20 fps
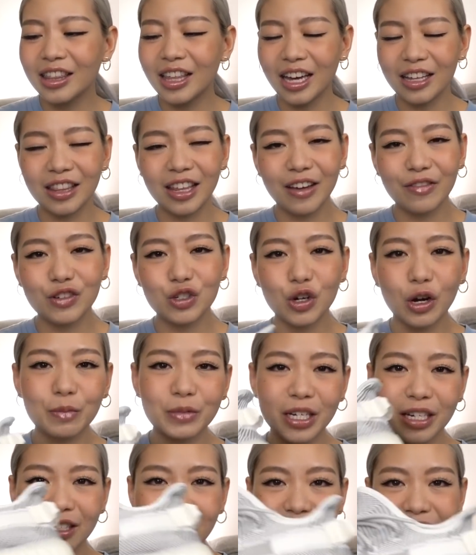that they've
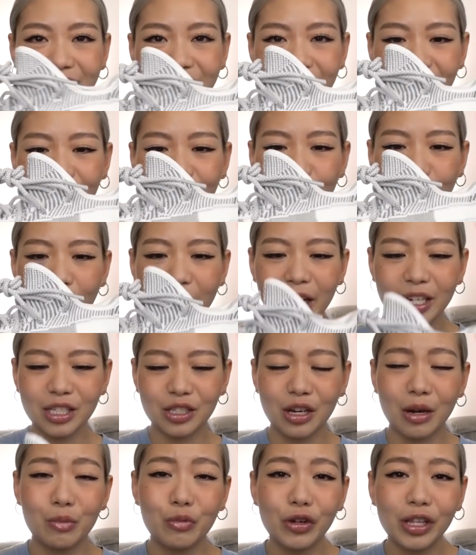dropped in this silhouette,
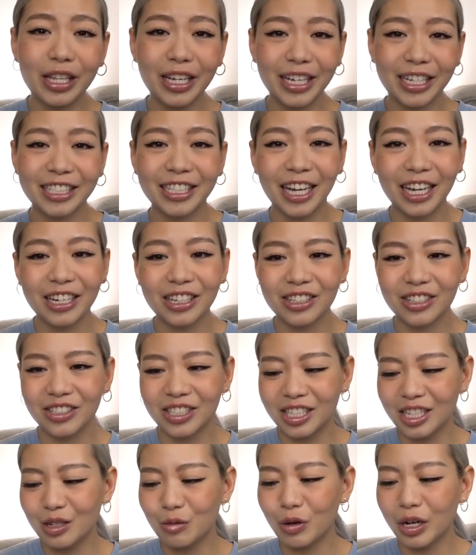so I'm really excited to
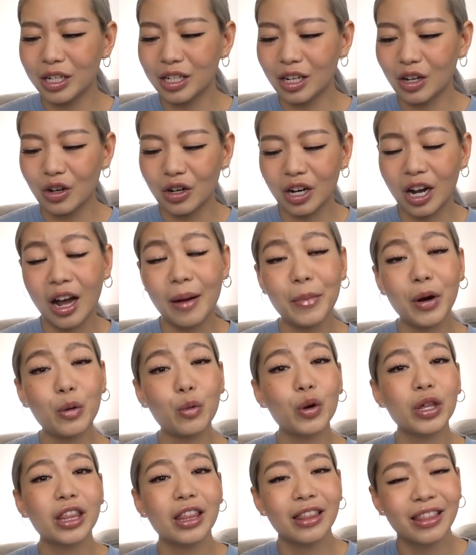see what they're gonna come
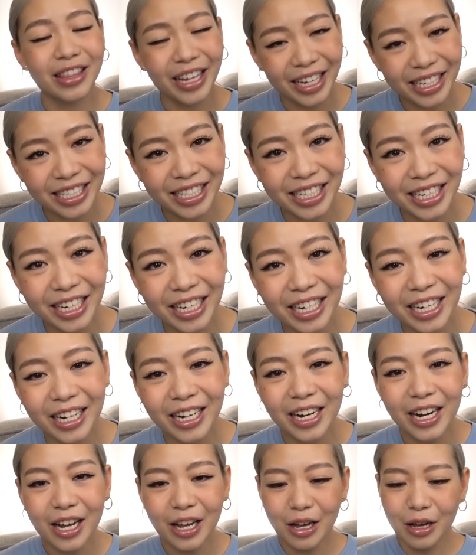up with next
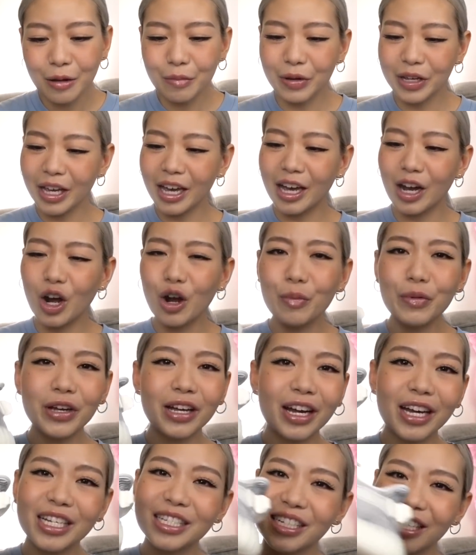year. But yeah, I hope
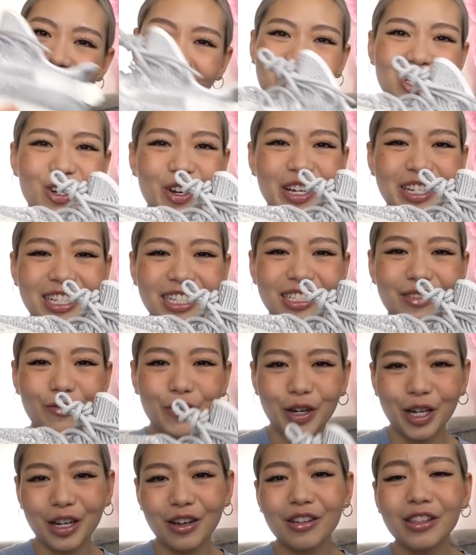you guys enjoyed this
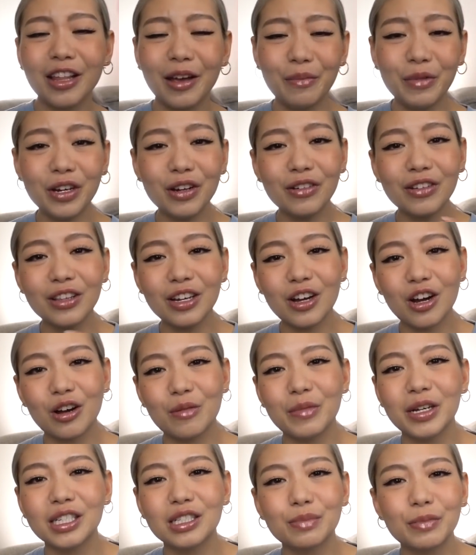video. Let me know in the
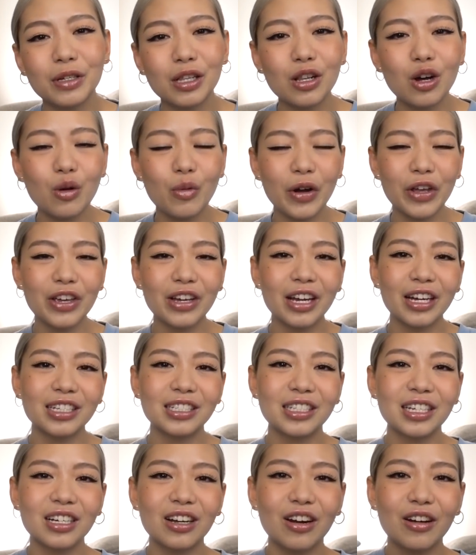comments below what you
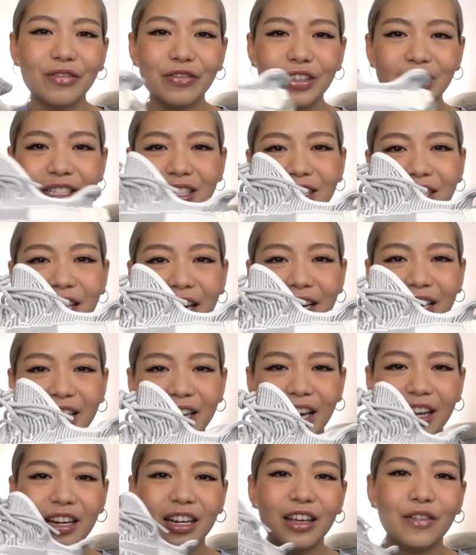guys think of the
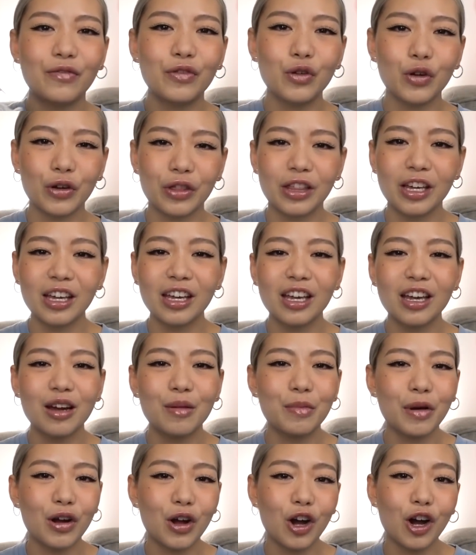Static, and if you're thinking
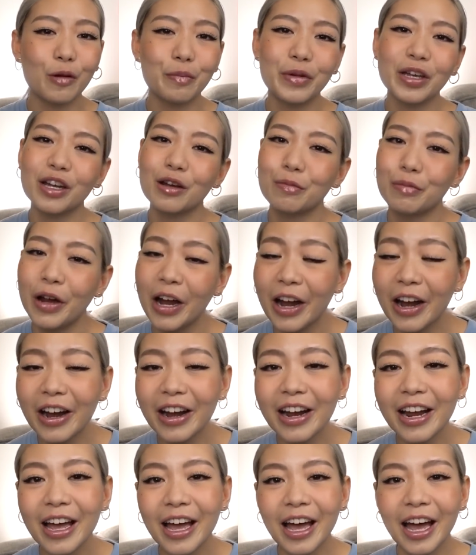about copying a
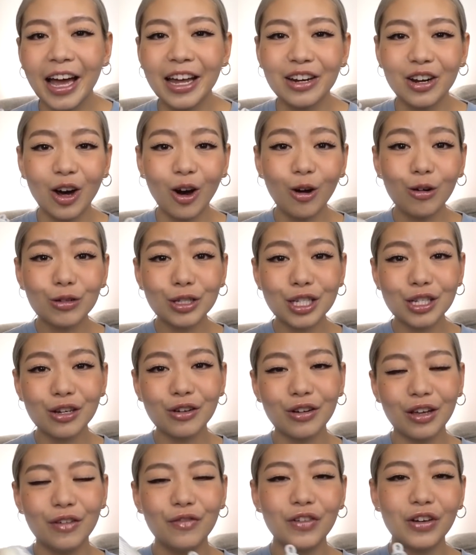pair. And
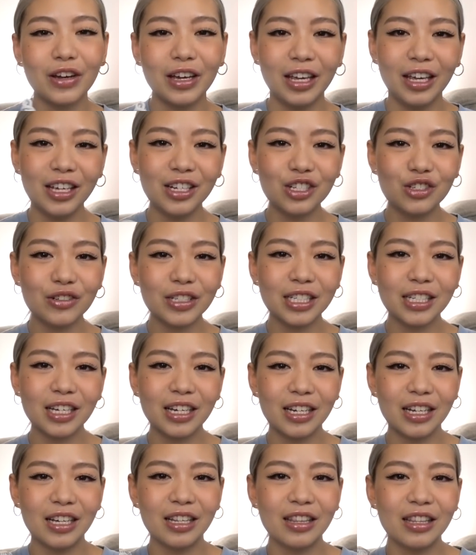also, if you're
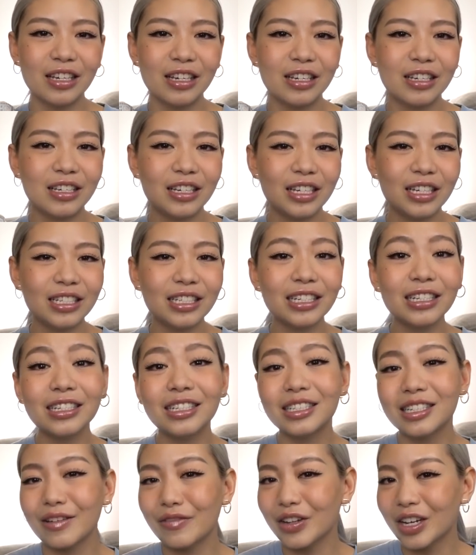interested in the Yeezy
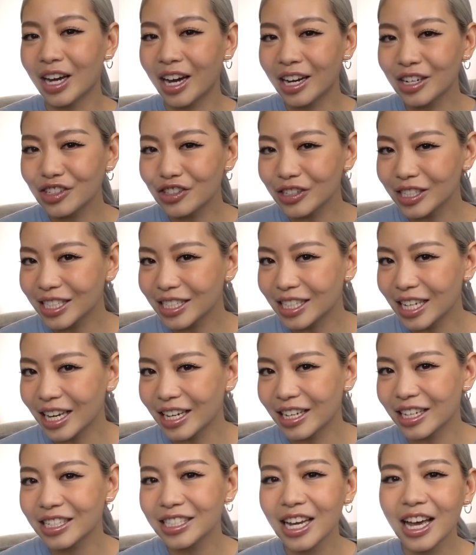700
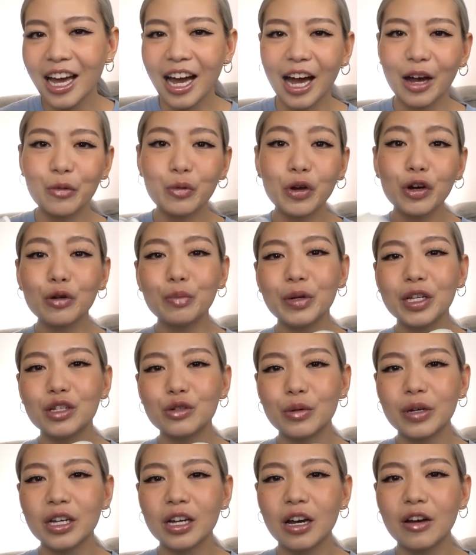Statics, I will be
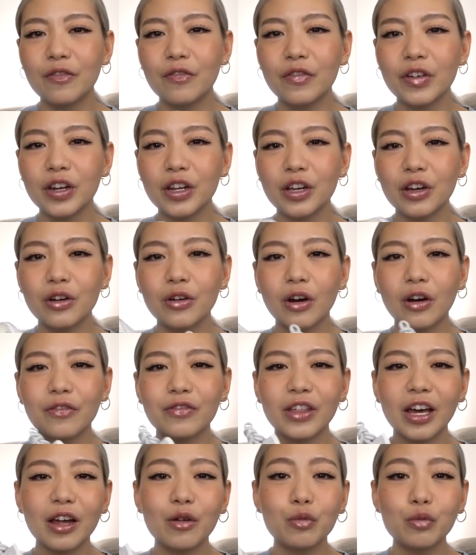doing a video
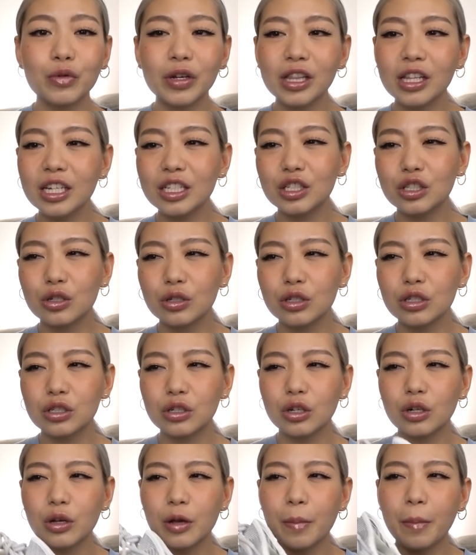of that really soon,
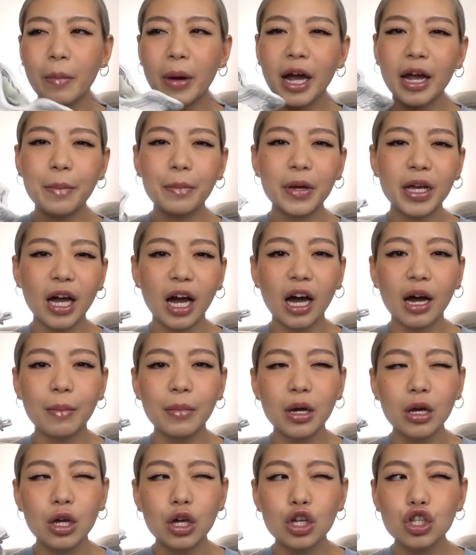so it might be
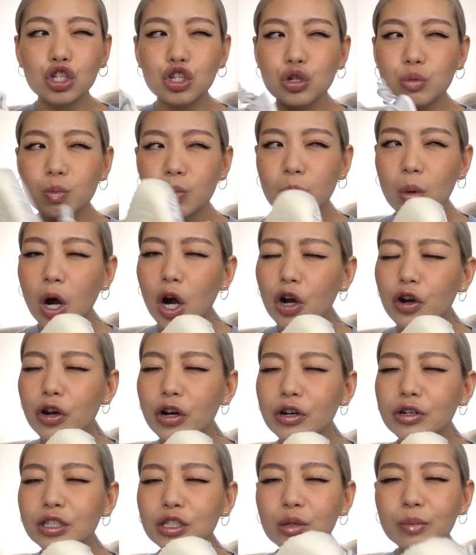up
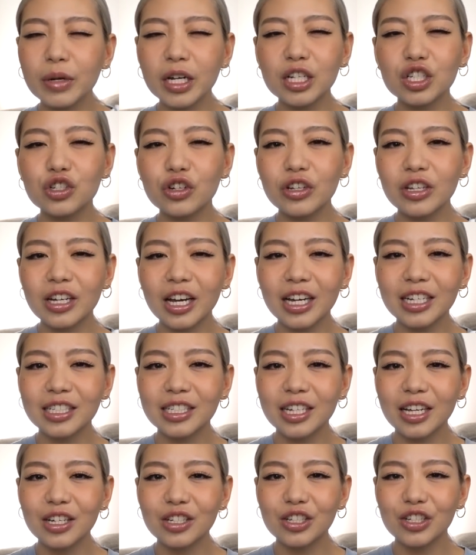tomorrow. So make sure you
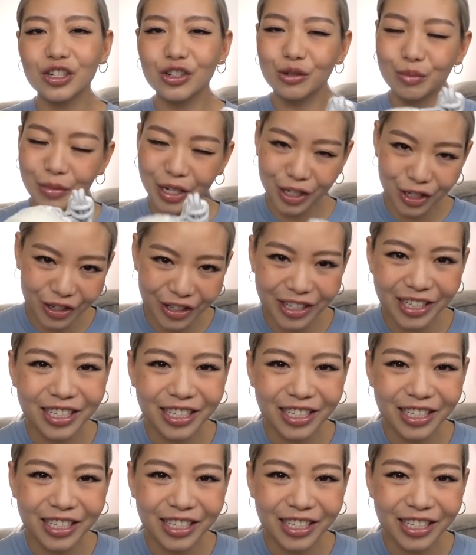guys stay tuned, make sure